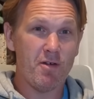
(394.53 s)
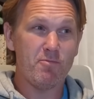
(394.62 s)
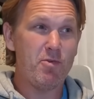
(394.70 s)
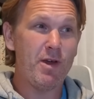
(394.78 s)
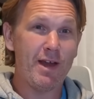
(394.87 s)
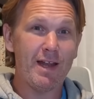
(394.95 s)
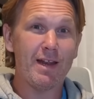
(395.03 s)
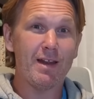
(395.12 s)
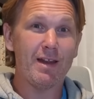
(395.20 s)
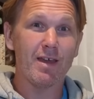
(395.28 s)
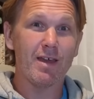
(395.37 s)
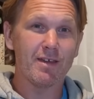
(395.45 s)
really
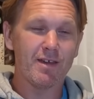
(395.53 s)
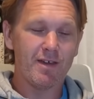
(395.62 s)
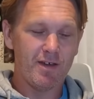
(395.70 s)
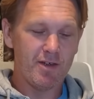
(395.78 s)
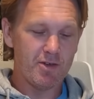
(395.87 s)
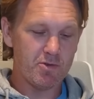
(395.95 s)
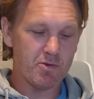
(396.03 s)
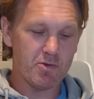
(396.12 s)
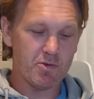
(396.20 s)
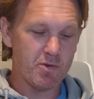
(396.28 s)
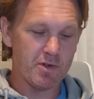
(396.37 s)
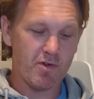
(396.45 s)
like George
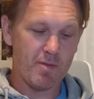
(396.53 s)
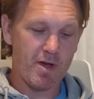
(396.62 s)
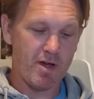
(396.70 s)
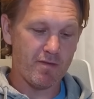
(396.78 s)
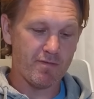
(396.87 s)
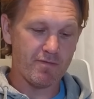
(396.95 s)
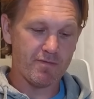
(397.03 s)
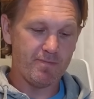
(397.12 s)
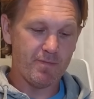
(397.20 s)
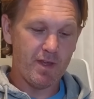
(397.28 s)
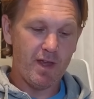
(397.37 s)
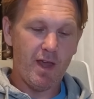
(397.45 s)
Horn at scrum half.
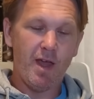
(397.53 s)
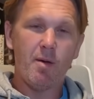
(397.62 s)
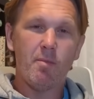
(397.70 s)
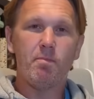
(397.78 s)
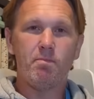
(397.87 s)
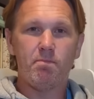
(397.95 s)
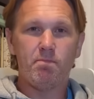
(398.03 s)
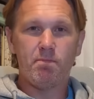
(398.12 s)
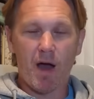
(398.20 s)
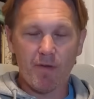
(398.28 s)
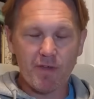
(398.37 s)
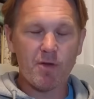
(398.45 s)

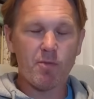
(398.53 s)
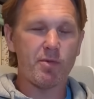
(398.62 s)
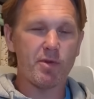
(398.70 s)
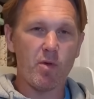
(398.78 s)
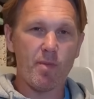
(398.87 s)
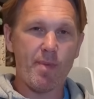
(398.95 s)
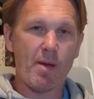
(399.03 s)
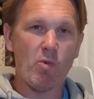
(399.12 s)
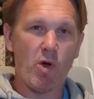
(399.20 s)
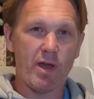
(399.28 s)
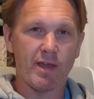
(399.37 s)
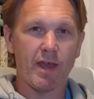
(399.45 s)
I think I'll probably go with Ben
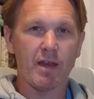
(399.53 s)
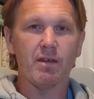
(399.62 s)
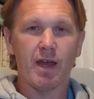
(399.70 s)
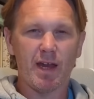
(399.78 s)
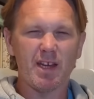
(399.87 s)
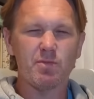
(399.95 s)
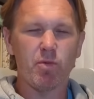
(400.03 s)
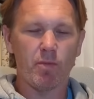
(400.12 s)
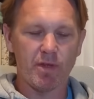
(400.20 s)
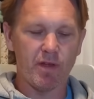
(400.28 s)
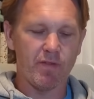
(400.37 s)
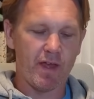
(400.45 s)
White again, and he's
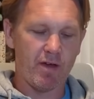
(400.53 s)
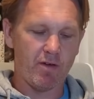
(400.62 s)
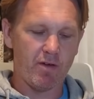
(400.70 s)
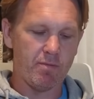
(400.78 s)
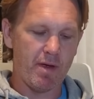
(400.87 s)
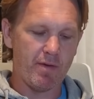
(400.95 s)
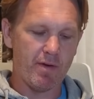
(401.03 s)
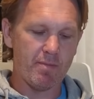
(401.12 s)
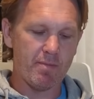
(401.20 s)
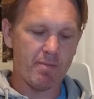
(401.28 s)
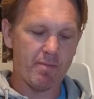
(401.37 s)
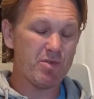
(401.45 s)
probably earned that on merit.
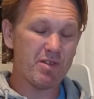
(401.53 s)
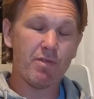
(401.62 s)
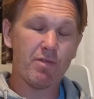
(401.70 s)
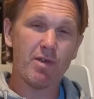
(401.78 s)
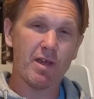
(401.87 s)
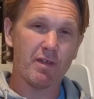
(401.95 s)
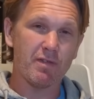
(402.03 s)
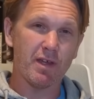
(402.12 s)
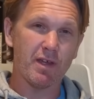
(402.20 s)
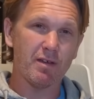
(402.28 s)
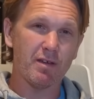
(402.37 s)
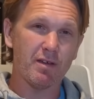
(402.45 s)
But those are the three, I
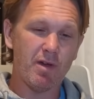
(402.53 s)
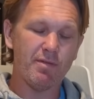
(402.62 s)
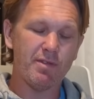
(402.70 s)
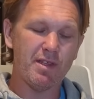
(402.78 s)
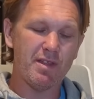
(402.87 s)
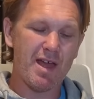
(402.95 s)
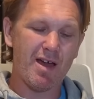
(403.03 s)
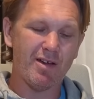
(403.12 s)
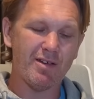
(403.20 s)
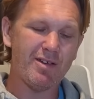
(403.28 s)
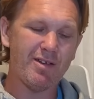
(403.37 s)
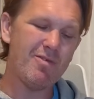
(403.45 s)
think. Other than that, I
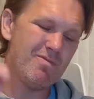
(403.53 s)
don't